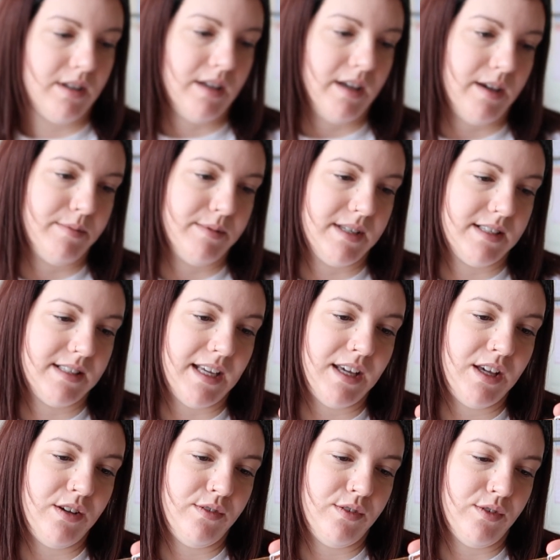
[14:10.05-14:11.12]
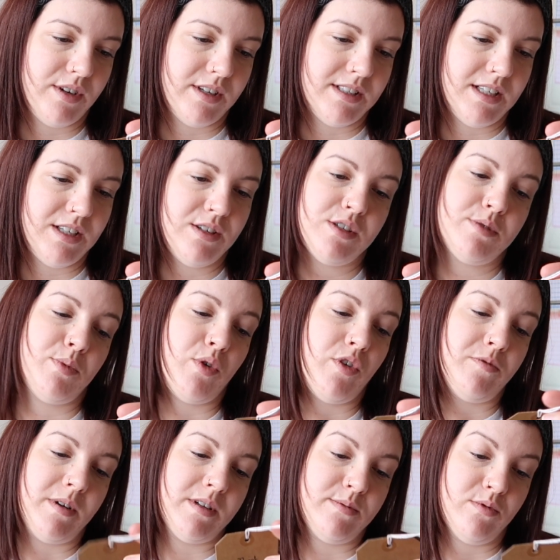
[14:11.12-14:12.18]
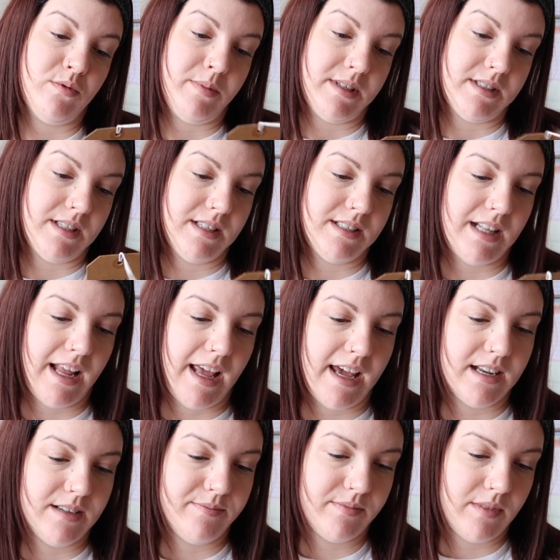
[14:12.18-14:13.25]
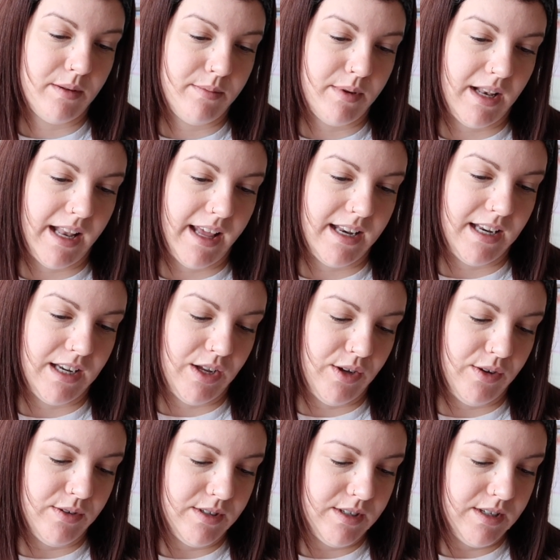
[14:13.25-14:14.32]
It says, "Thank you for your continued support of my small business, Leanne," by Lainey New.